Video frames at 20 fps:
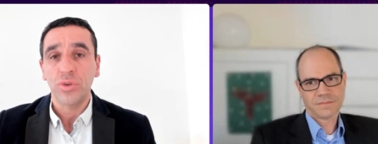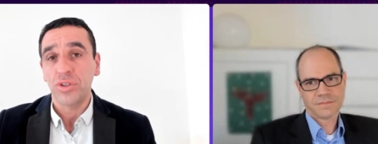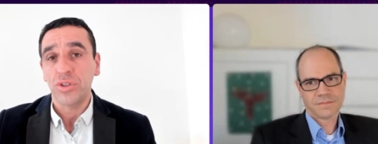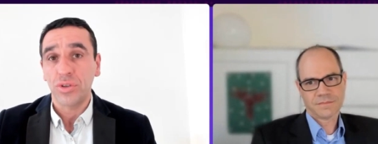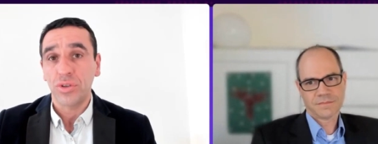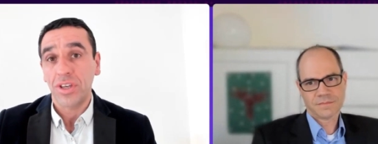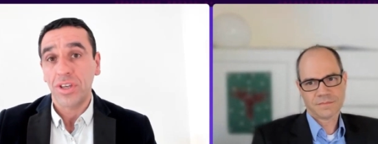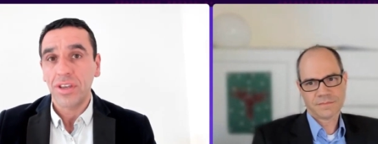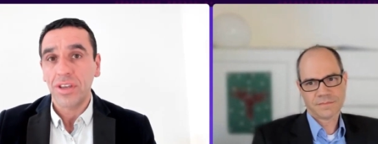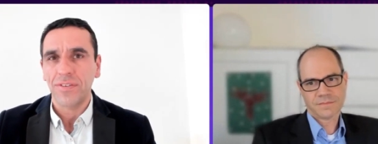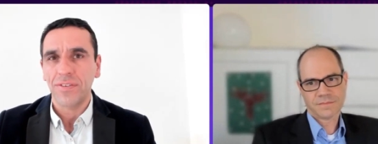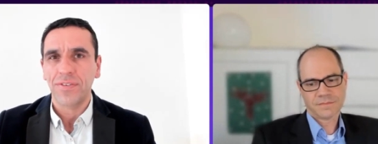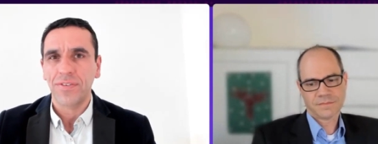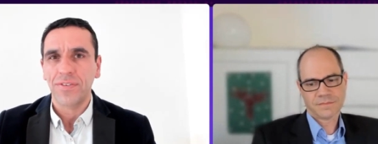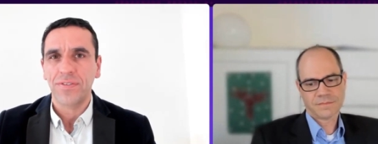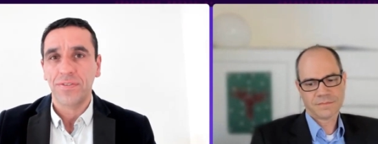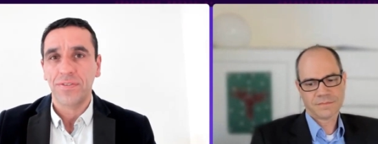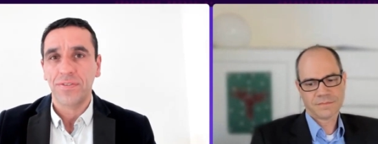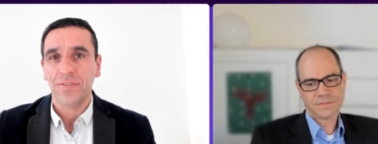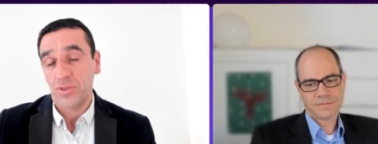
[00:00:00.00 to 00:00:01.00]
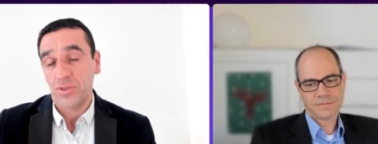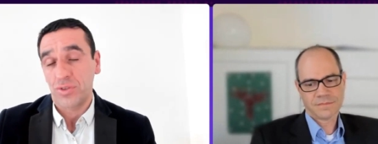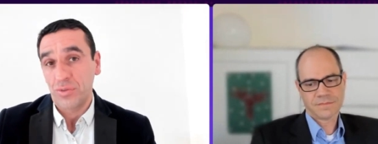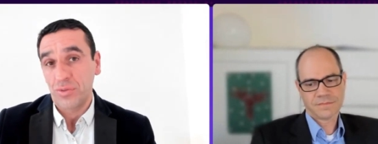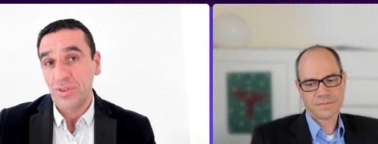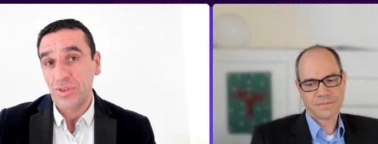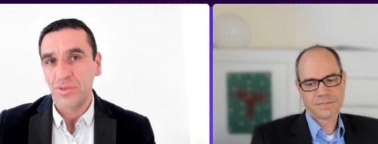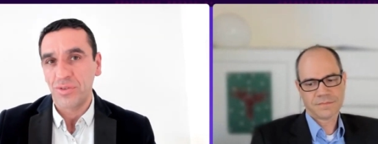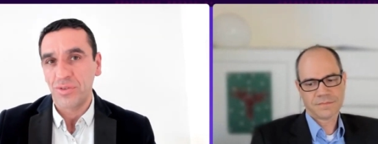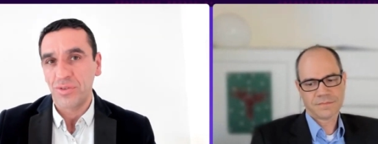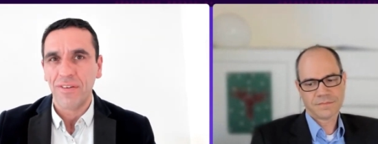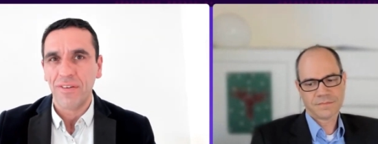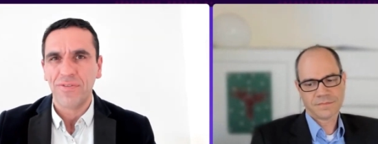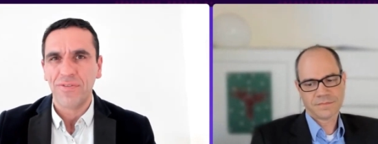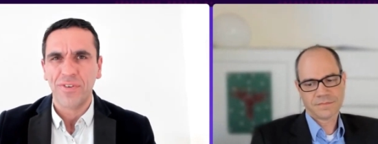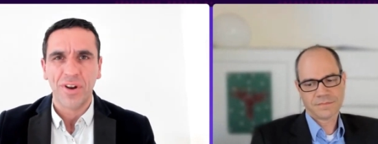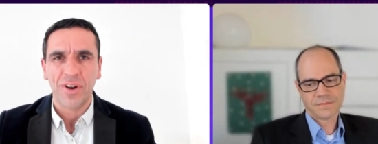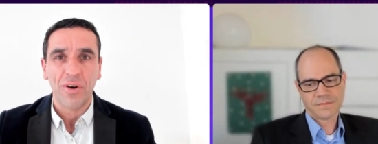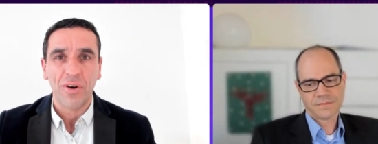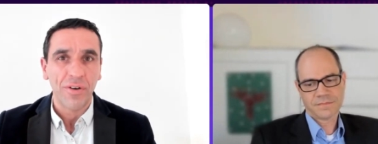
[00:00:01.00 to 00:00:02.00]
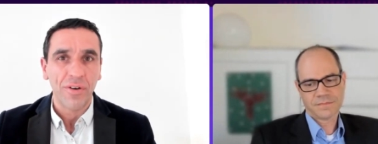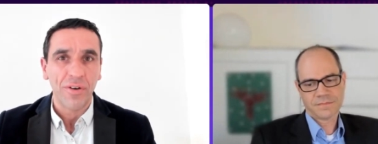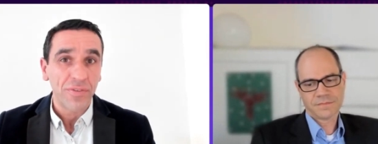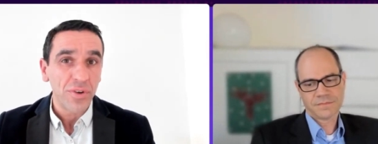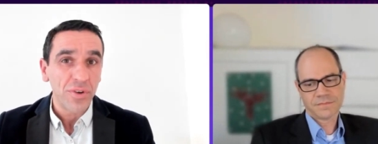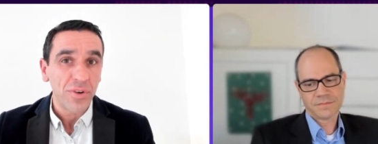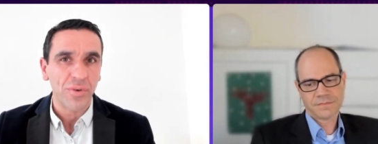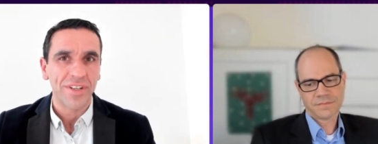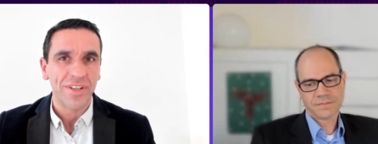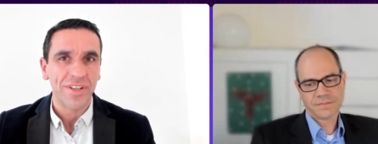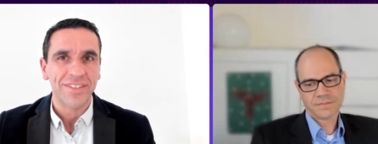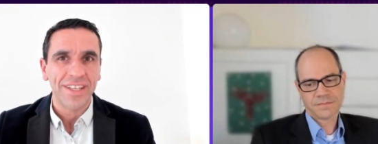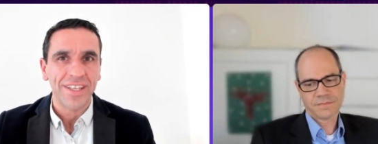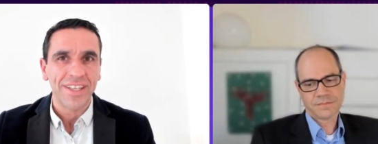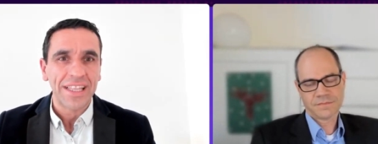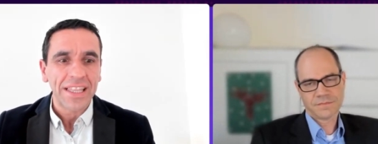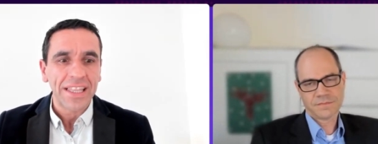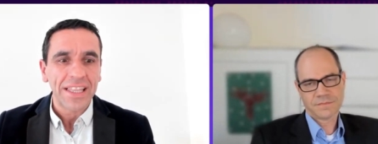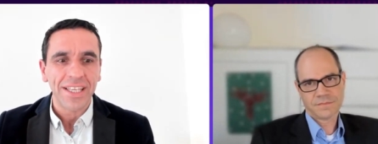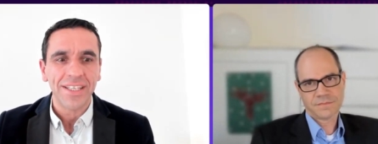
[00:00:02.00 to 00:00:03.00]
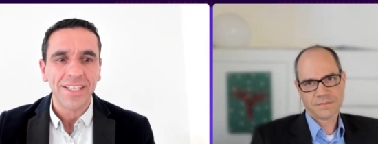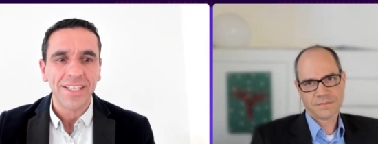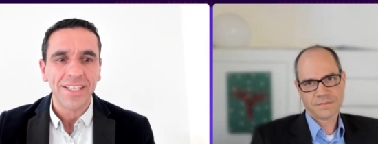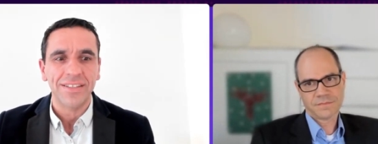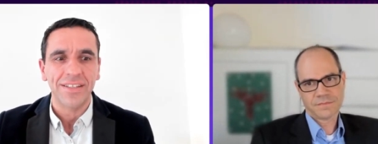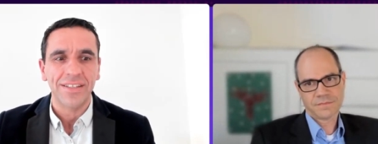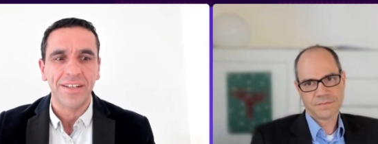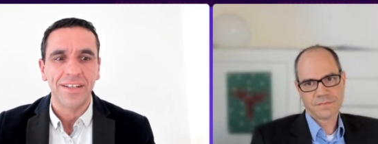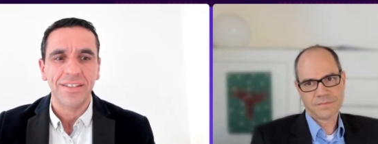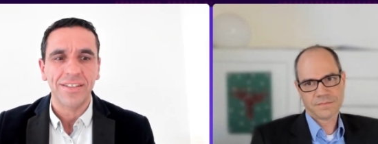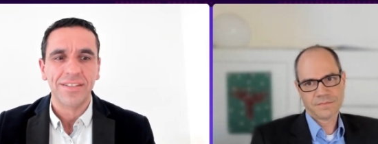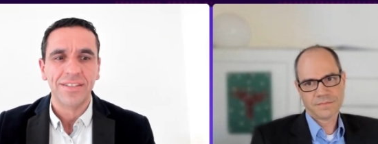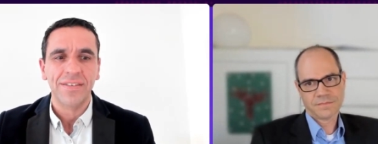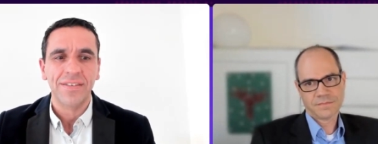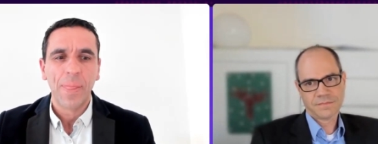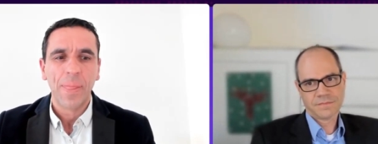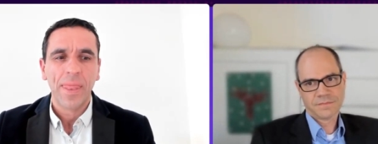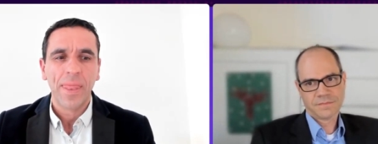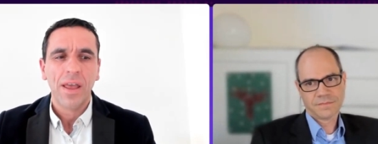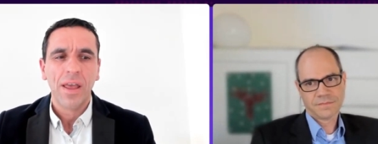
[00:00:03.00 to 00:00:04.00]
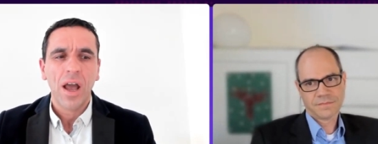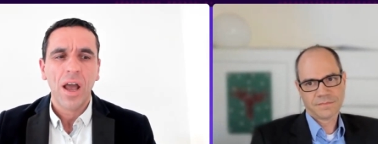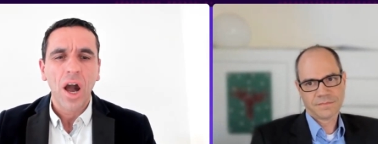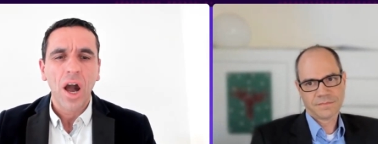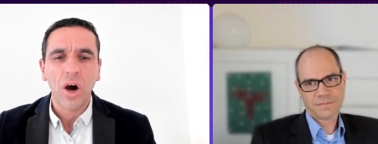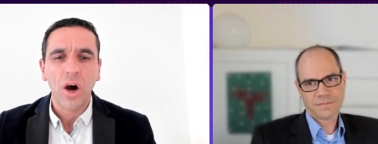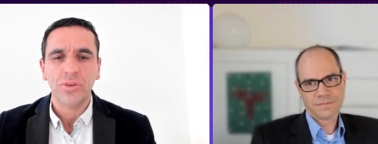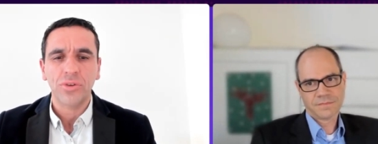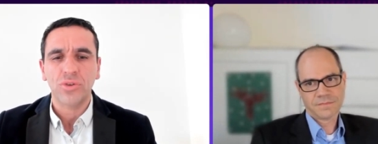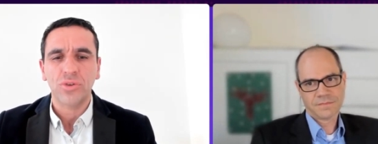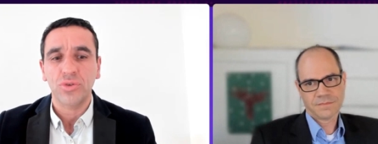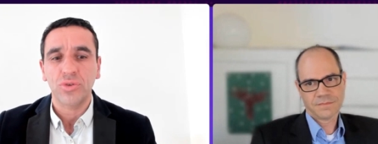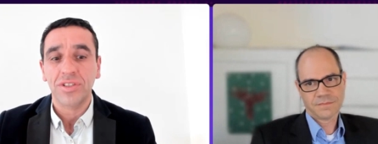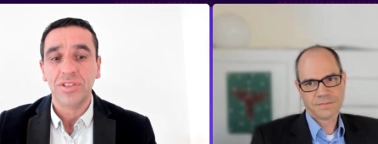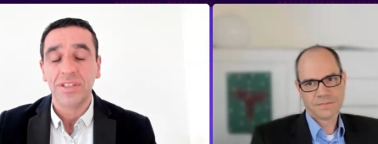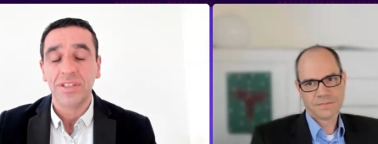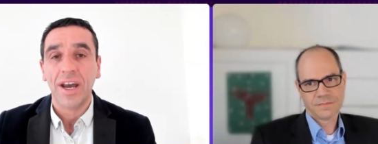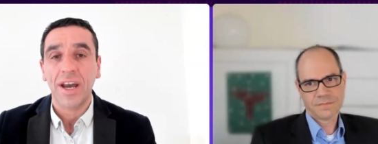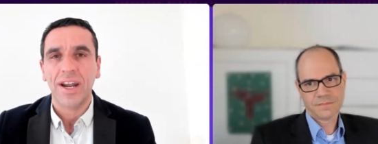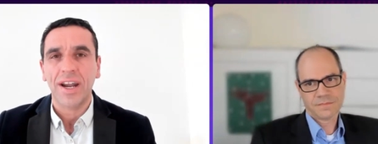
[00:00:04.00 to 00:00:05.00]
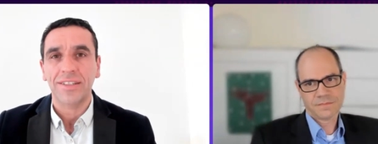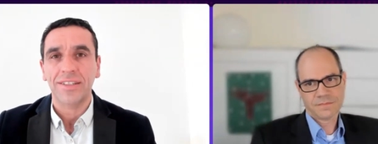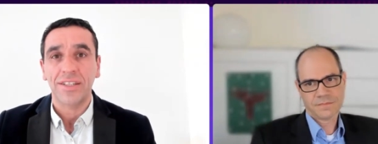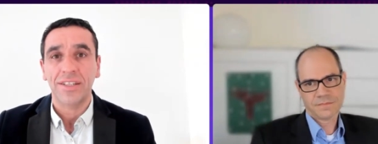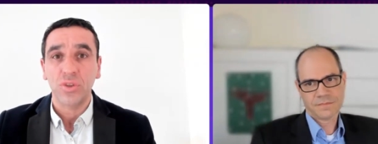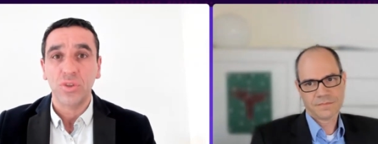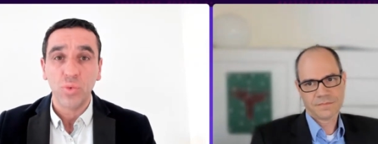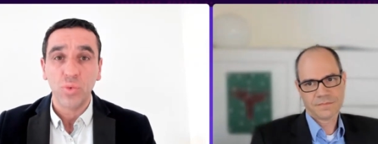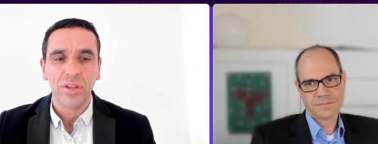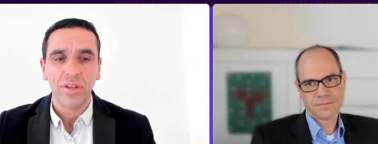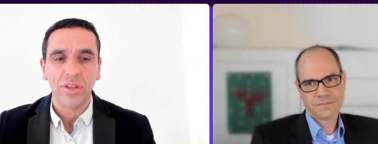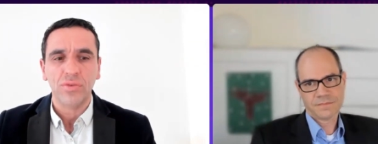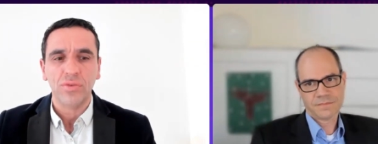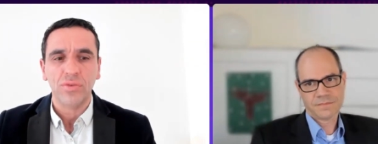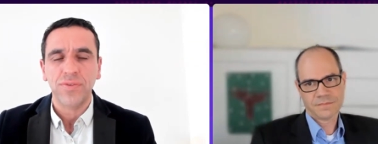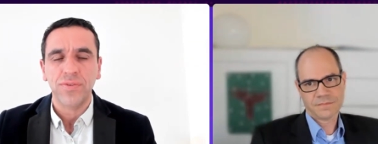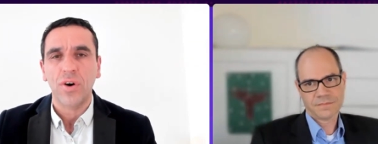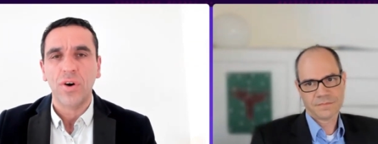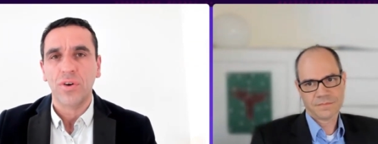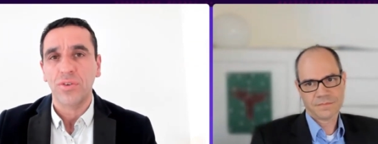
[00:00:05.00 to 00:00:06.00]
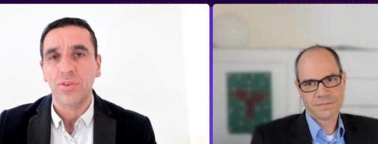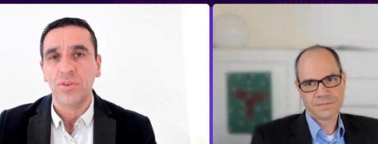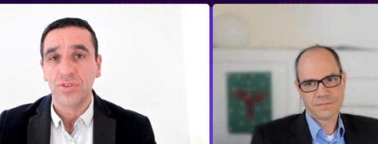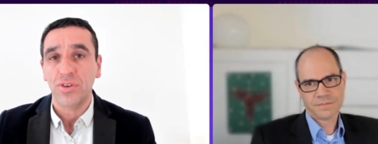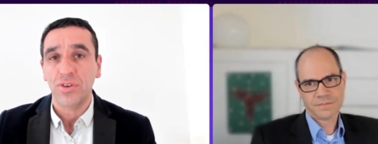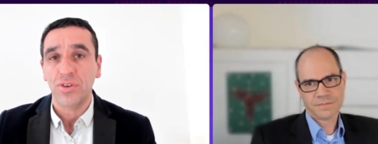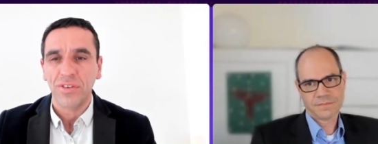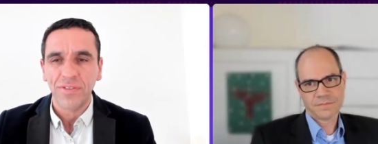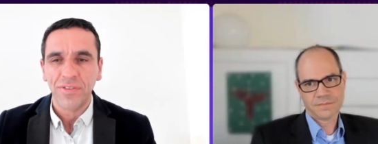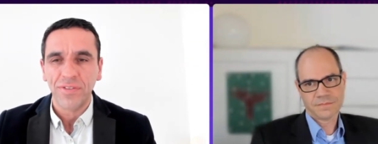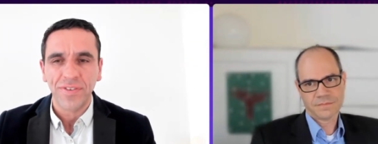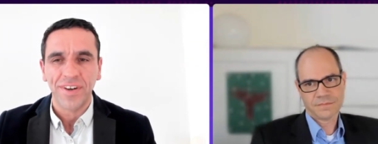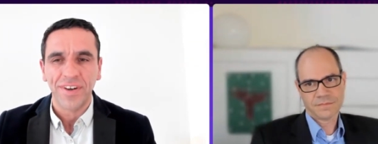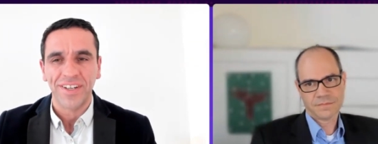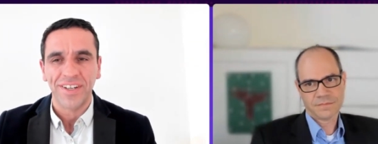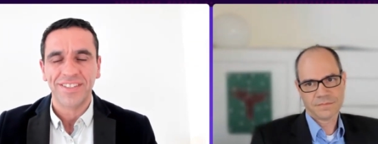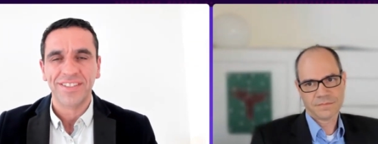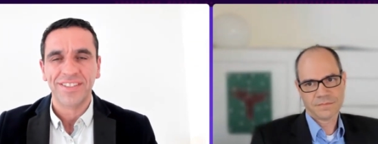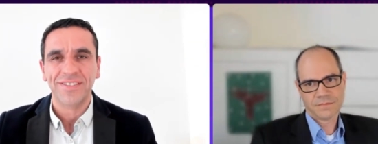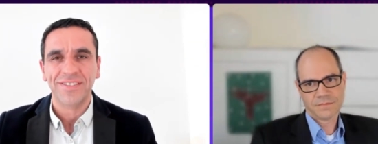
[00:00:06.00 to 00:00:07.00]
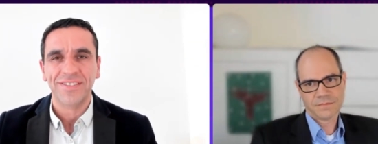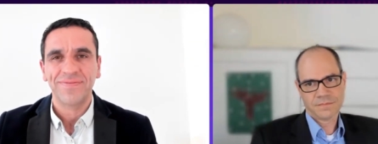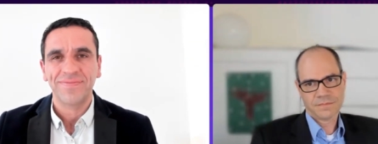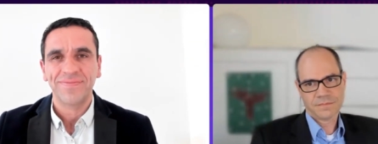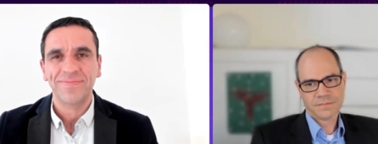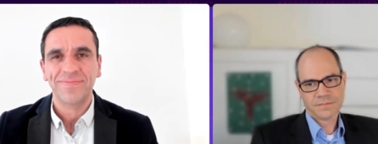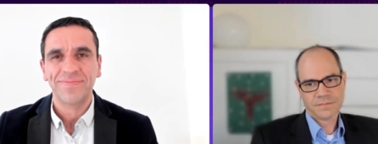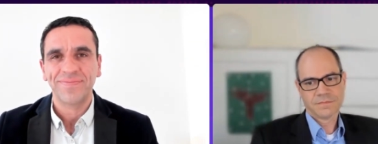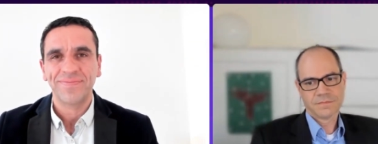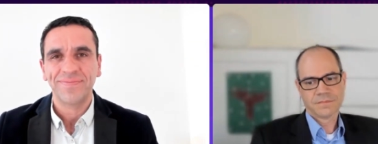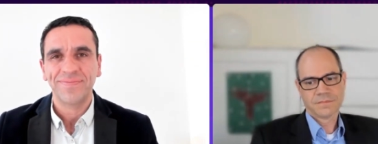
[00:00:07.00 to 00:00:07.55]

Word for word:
Speaker 1: would you give would you have for our viewers and listeners how to start and what to focus on first